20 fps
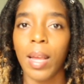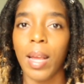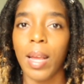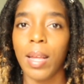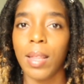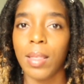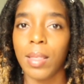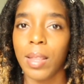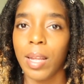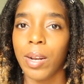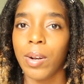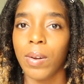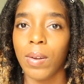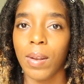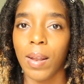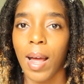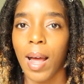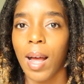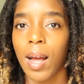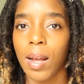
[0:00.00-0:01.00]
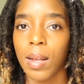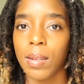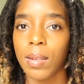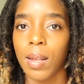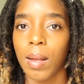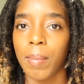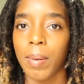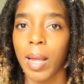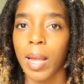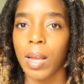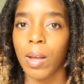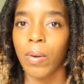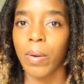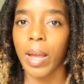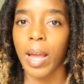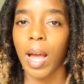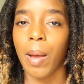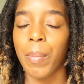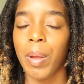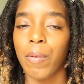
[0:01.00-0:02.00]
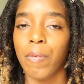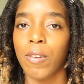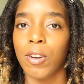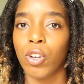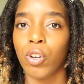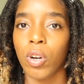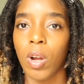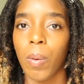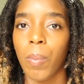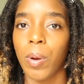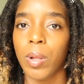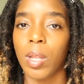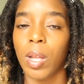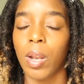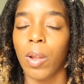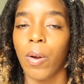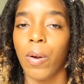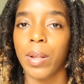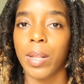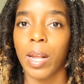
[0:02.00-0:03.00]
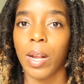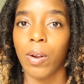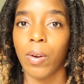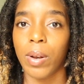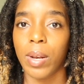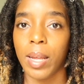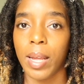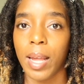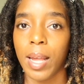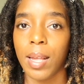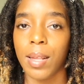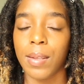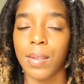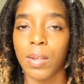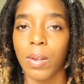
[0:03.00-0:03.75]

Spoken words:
and thinner locks, I'm like, okay, I'm in for trouble the longer they're going to get.